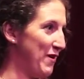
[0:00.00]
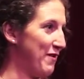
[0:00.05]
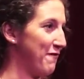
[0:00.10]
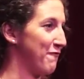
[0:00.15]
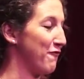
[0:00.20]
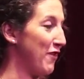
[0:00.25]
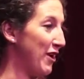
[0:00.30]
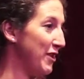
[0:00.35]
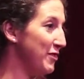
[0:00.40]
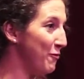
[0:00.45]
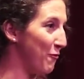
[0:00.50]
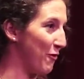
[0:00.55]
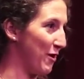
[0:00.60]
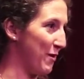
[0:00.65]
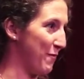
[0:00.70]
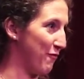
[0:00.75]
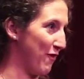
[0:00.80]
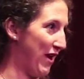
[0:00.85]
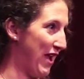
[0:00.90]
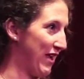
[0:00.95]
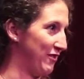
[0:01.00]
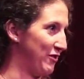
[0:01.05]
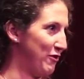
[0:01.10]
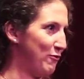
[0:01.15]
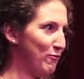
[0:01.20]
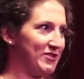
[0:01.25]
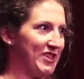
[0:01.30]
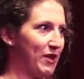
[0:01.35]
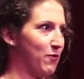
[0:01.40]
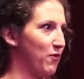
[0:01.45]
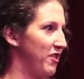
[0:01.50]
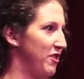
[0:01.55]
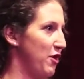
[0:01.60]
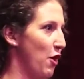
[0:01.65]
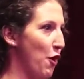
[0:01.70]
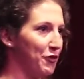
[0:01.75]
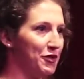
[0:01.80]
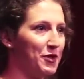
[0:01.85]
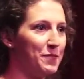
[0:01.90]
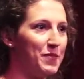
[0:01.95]
my friend Laura Prangley, who was like one of
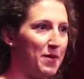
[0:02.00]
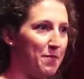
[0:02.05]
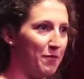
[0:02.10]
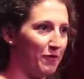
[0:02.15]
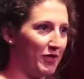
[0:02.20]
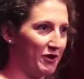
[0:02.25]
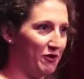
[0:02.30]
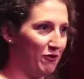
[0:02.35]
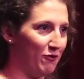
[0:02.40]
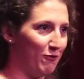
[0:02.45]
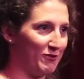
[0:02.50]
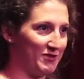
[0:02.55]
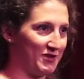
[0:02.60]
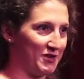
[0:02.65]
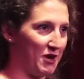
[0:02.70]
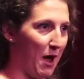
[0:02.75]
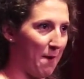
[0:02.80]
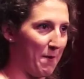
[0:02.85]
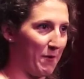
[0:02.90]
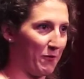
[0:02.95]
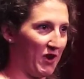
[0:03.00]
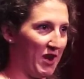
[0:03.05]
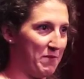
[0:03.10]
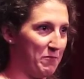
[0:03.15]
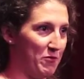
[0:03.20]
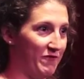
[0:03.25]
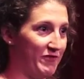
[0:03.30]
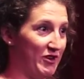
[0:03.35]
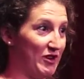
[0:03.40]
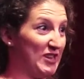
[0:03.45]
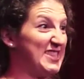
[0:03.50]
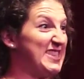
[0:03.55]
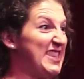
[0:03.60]
the only people I knew who was a comic when I moved here,